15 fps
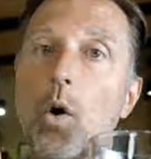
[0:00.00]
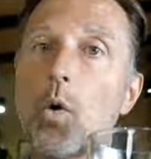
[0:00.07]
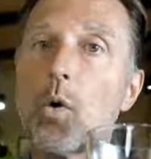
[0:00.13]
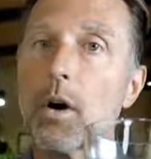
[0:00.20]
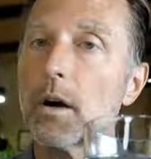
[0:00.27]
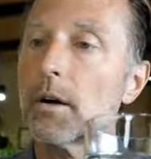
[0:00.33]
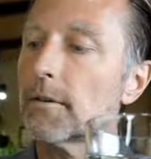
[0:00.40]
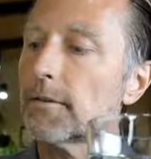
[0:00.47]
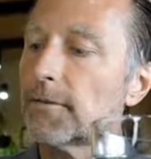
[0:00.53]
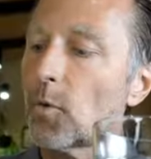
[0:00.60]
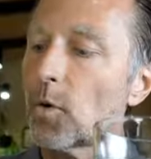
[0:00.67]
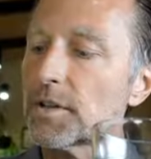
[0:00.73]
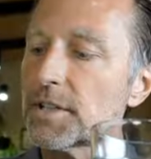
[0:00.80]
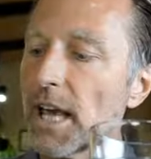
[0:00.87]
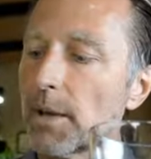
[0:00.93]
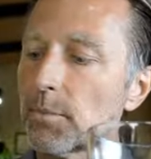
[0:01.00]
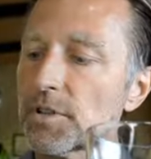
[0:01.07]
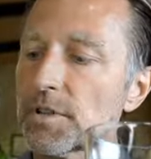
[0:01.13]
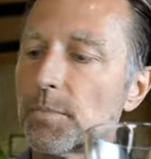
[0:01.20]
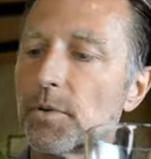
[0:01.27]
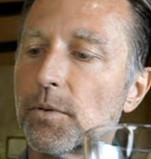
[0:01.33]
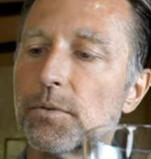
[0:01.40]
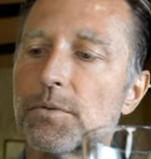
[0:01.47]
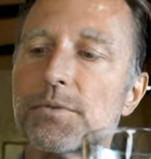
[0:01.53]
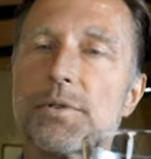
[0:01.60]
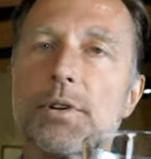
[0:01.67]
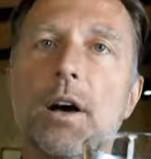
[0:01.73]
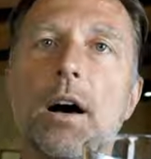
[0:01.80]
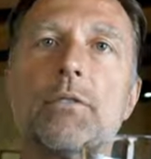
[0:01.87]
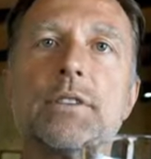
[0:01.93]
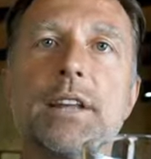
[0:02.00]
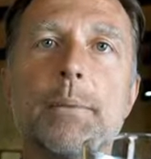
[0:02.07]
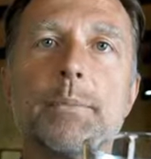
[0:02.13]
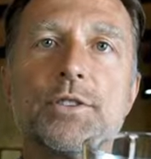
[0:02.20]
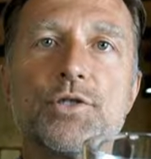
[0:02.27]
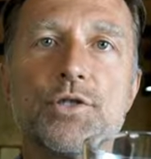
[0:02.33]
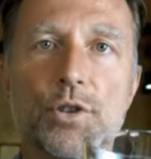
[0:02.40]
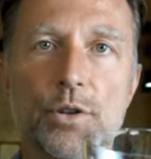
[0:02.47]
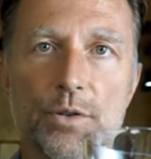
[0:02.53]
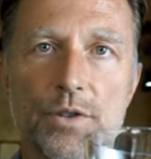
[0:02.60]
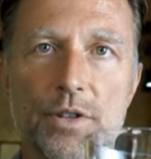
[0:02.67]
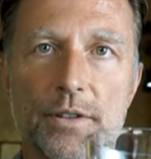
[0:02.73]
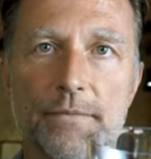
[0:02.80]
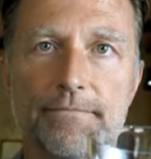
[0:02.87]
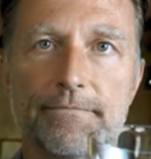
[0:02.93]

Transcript: or four tablespoons of lemon juice.